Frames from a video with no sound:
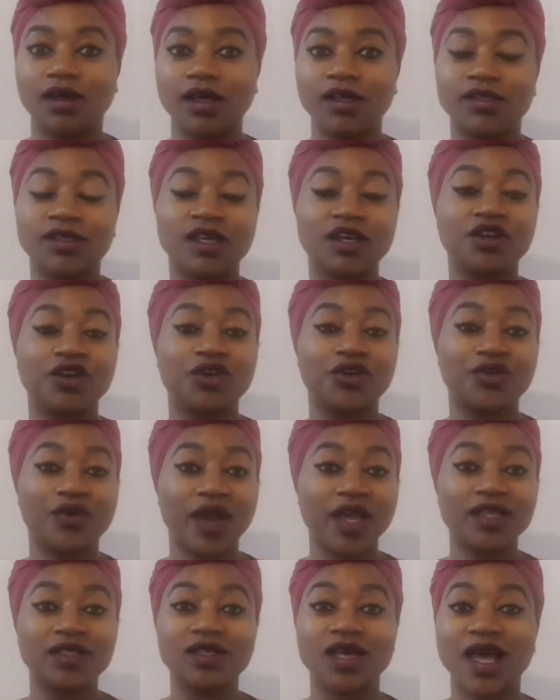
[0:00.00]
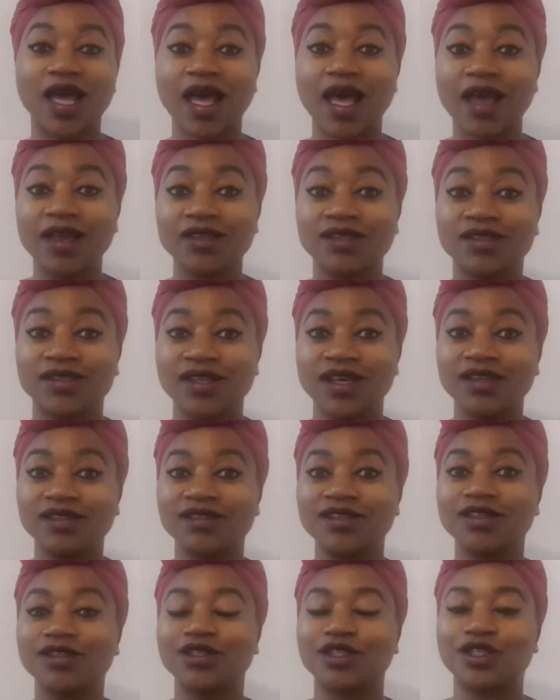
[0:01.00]
It's a great
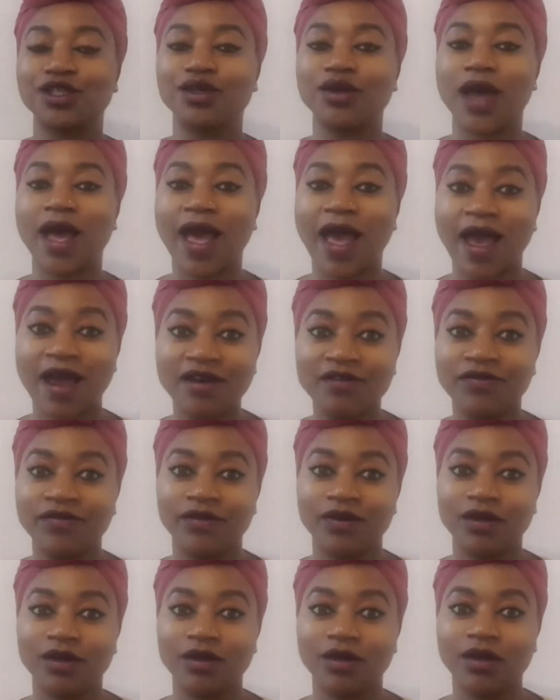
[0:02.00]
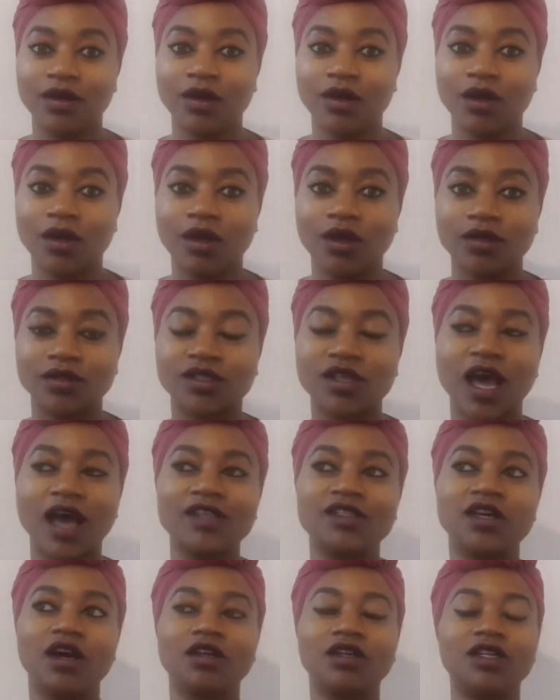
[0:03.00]
asset to have. So
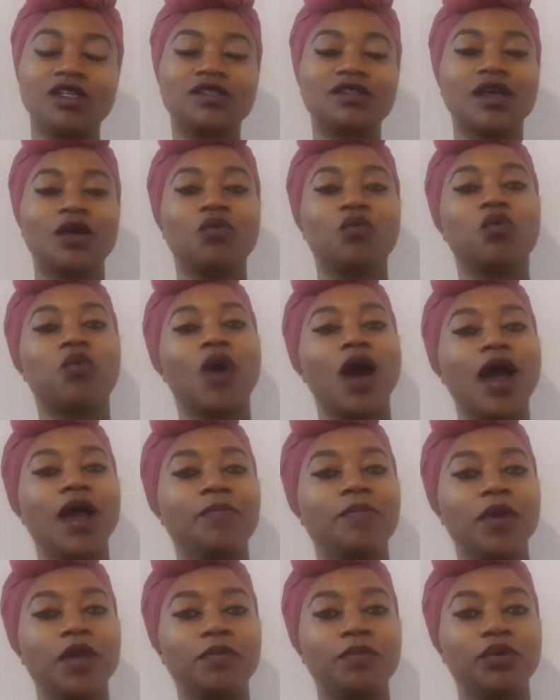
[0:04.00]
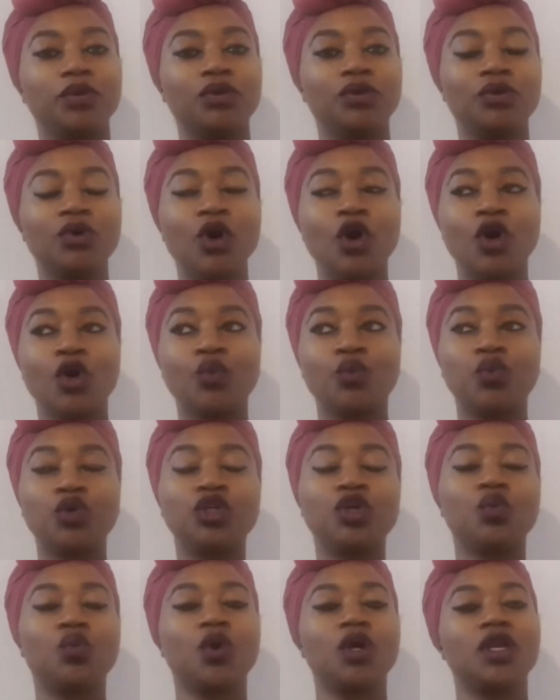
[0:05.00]
I don't understand why people
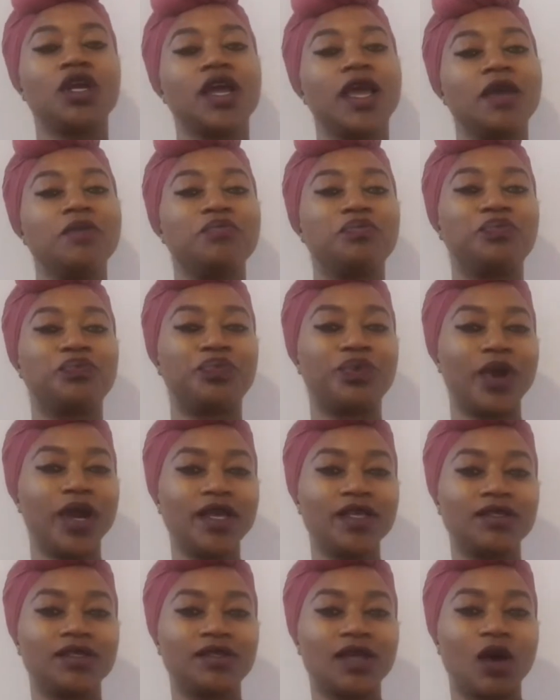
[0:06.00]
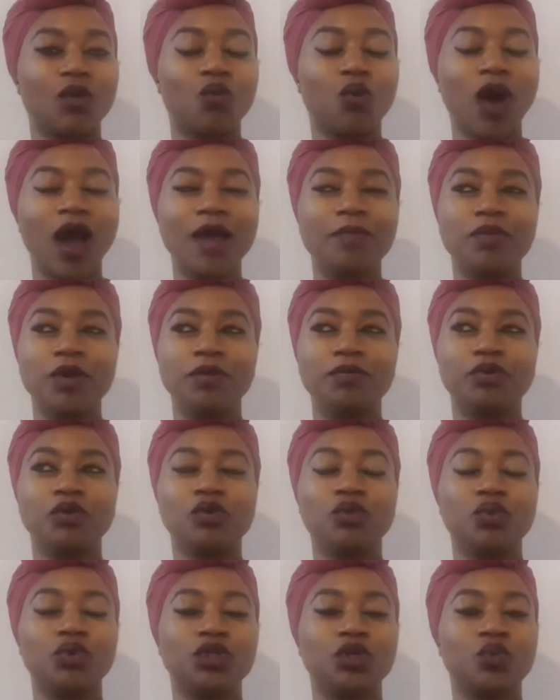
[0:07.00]
wouldn't want to embrace that, why
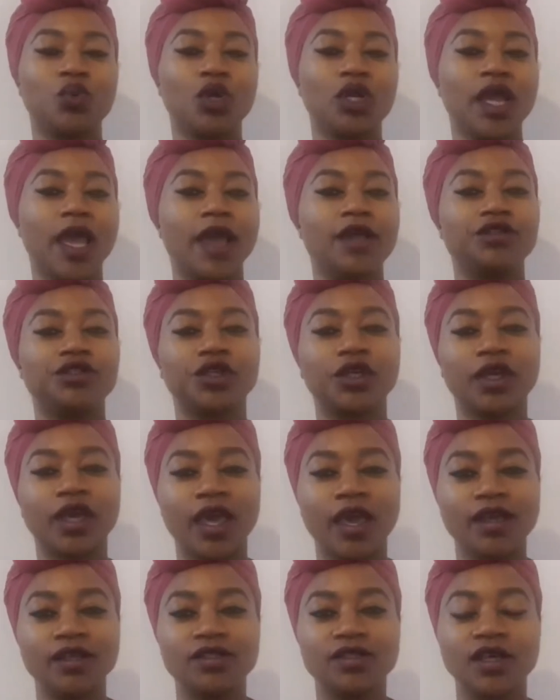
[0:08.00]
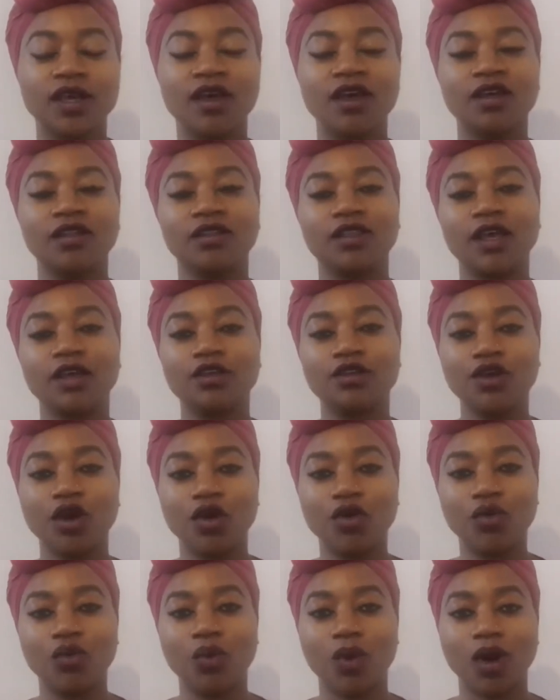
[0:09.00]
people wouldn't want to educate the
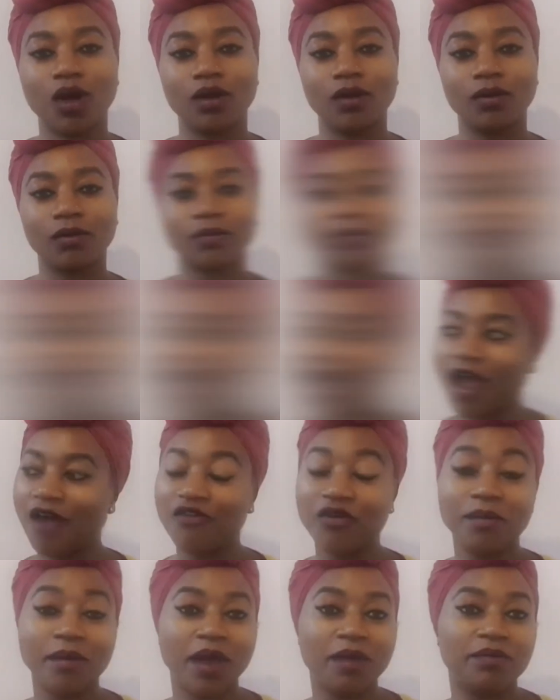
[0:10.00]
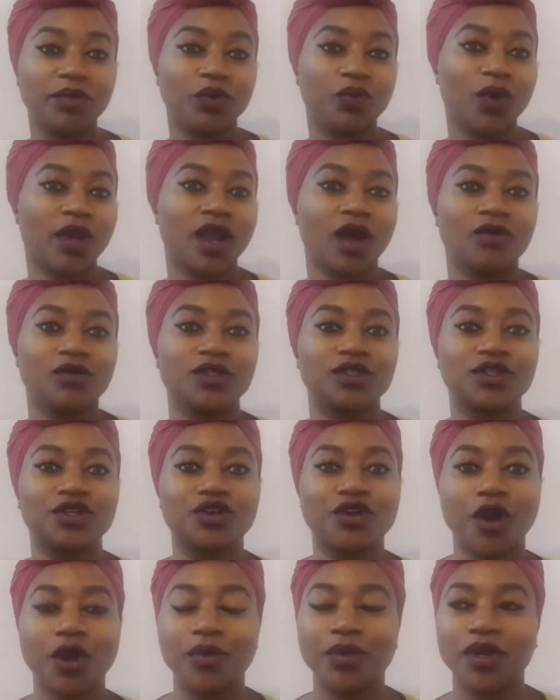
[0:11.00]
young one. I remember when I was
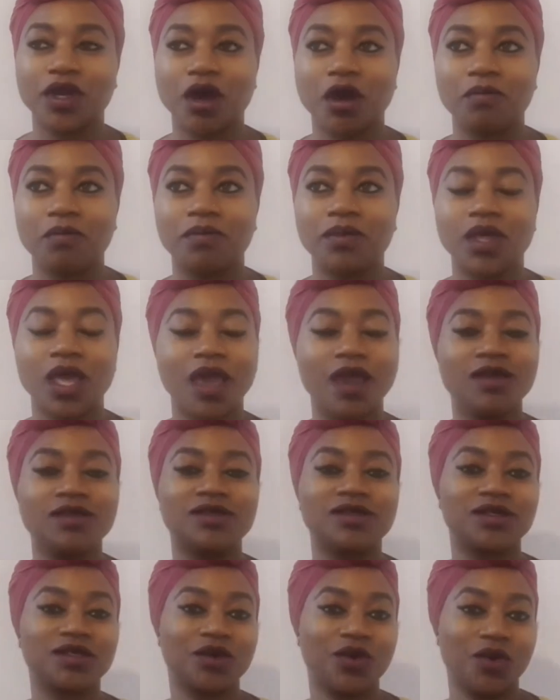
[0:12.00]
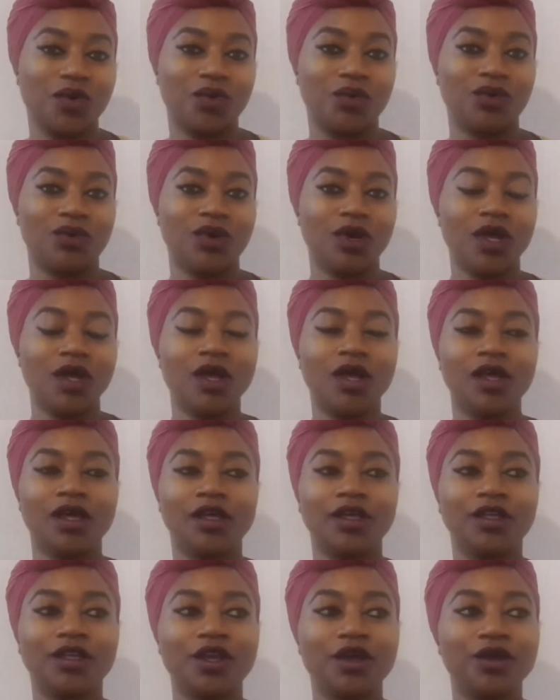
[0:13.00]
growing up in school,
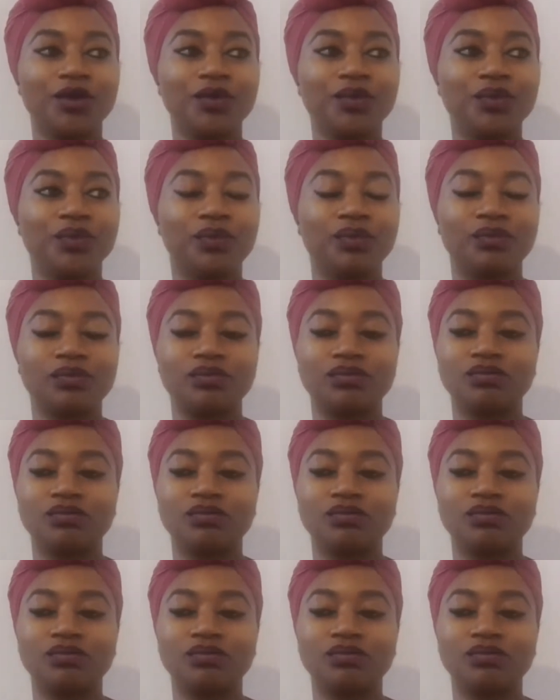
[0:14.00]
you know,